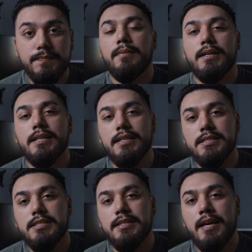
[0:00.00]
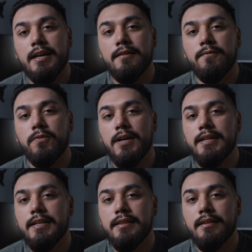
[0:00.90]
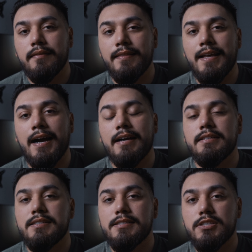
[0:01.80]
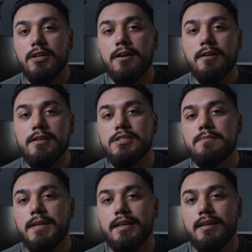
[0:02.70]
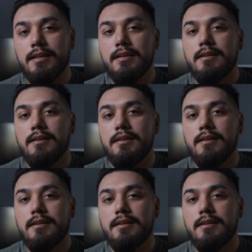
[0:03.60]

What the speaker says: But instead of letting that discourage me,